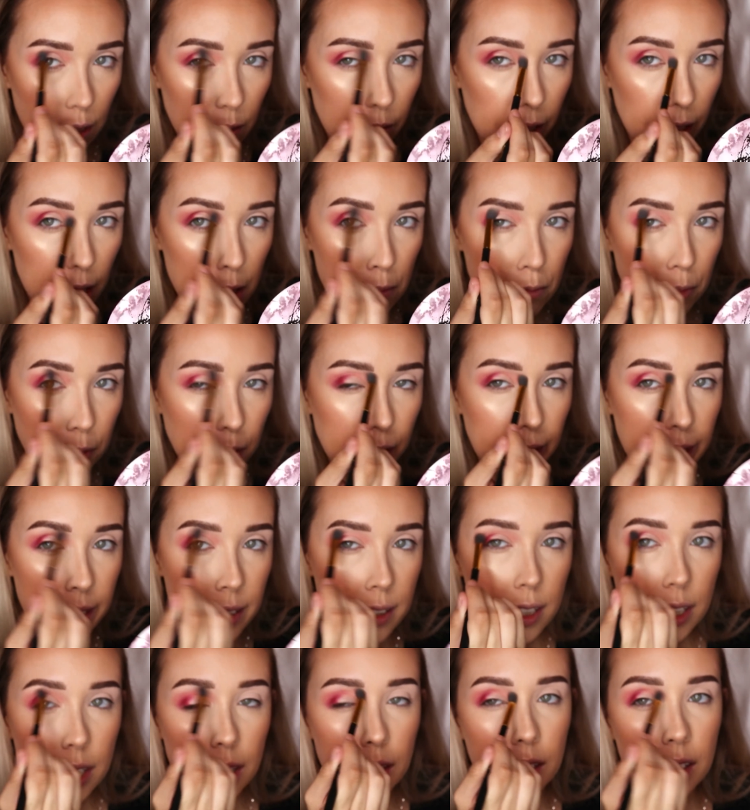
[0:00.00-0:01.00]
And when I'm
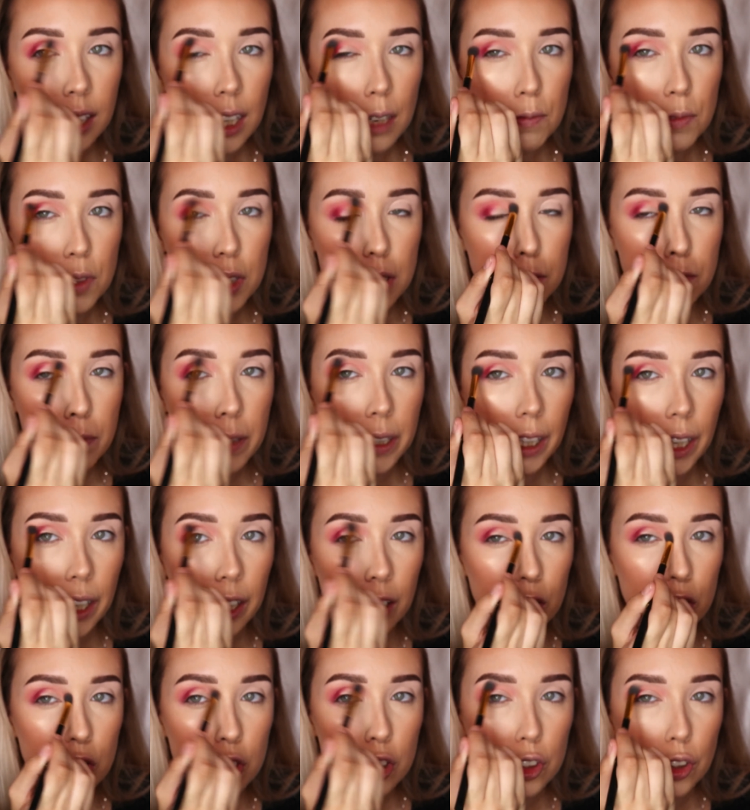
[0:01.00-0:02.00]
blending, I'm just
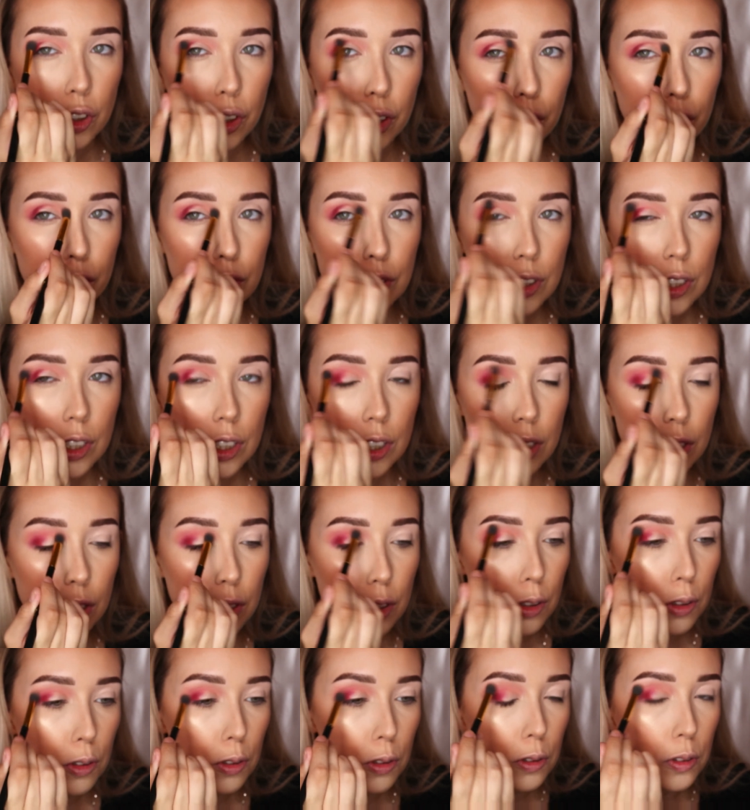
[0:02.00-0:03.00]
making sure to
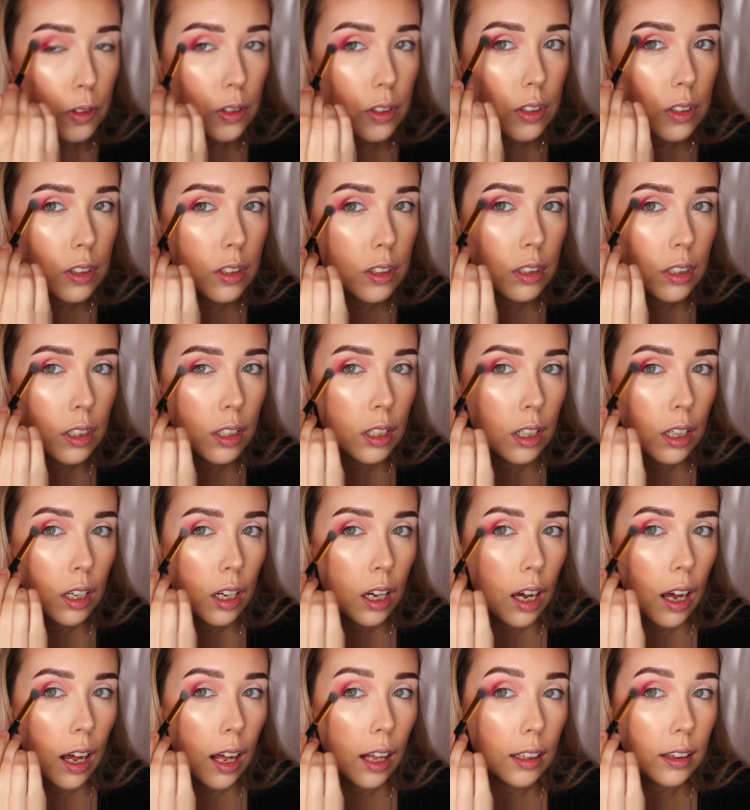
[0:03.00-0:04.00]
use
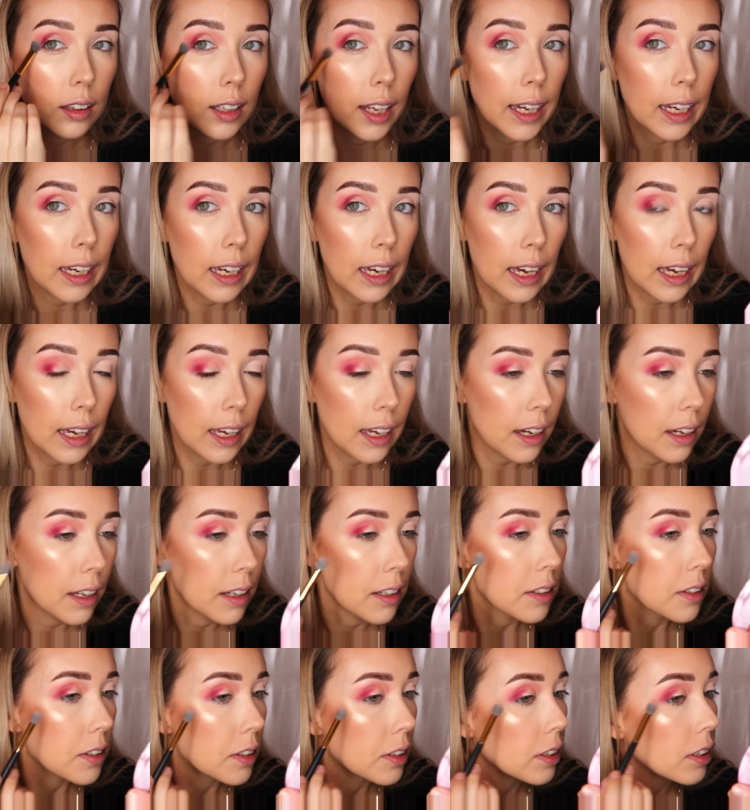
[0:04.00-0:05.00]
a light
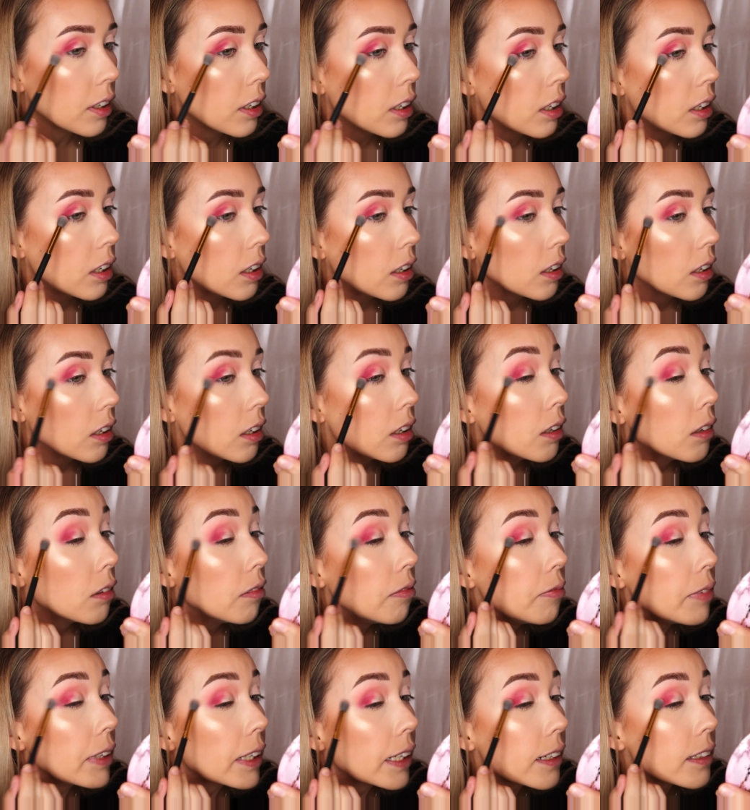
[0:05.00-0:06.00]
hand,
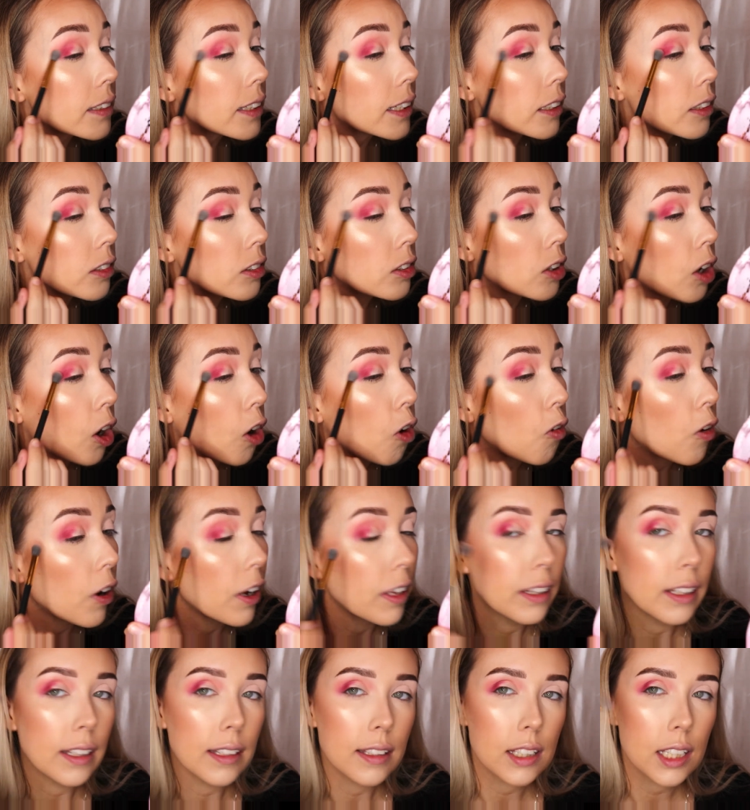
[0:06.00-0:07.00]
because I don't
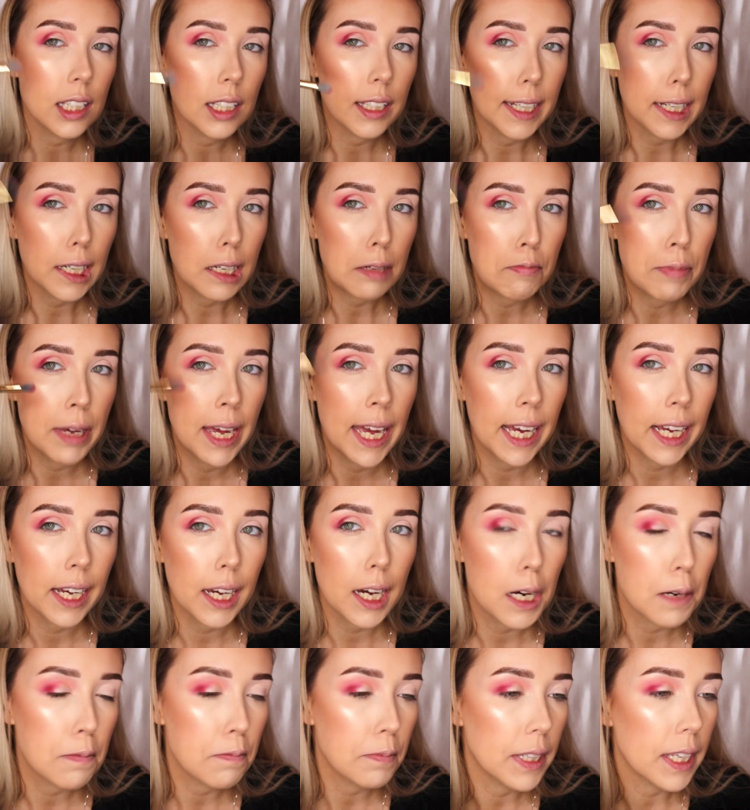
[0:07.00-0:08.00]
want this to like
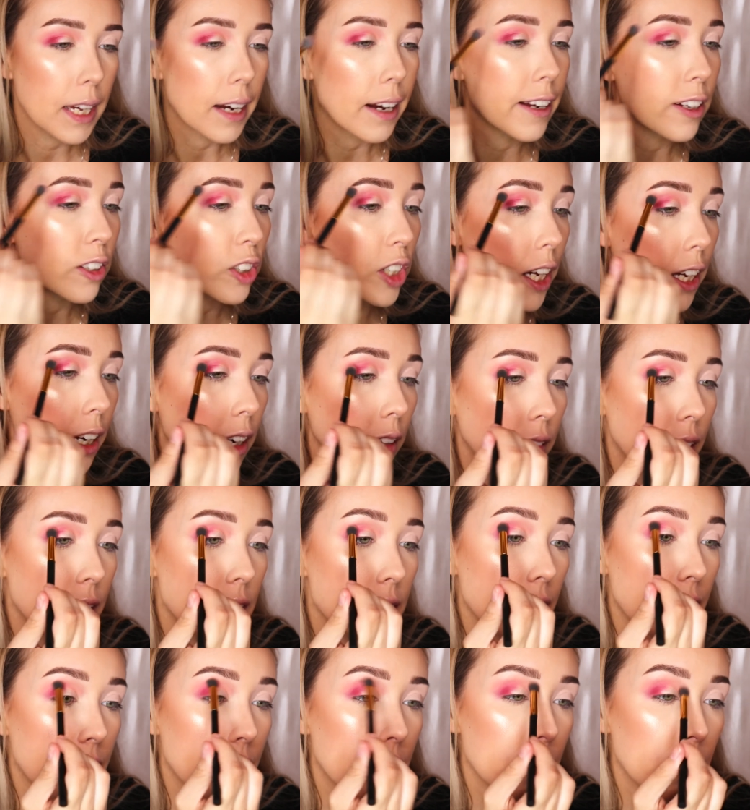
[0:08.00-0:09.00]
pick up the eyeshadow
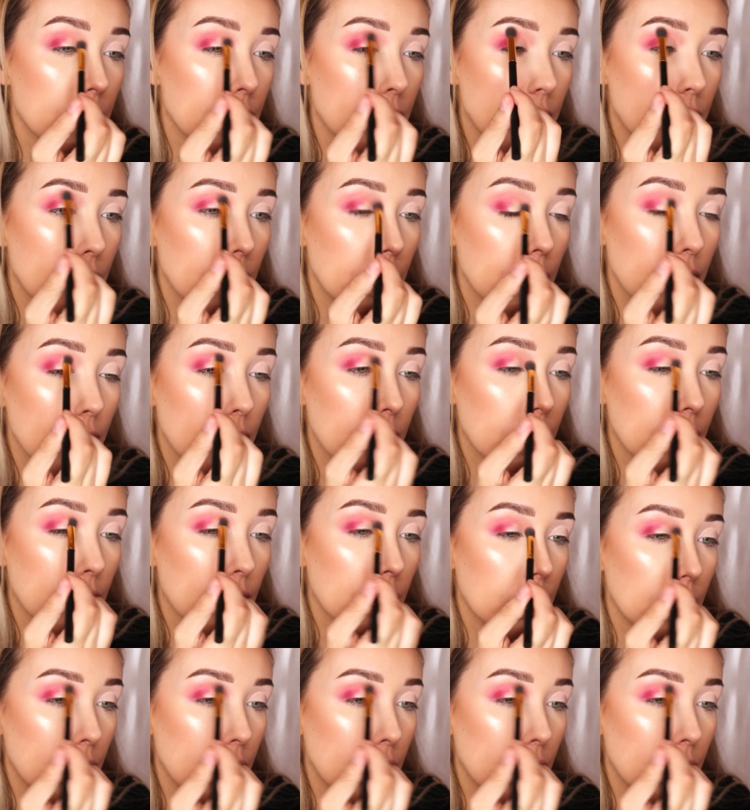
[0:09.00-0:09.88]
that's underneath.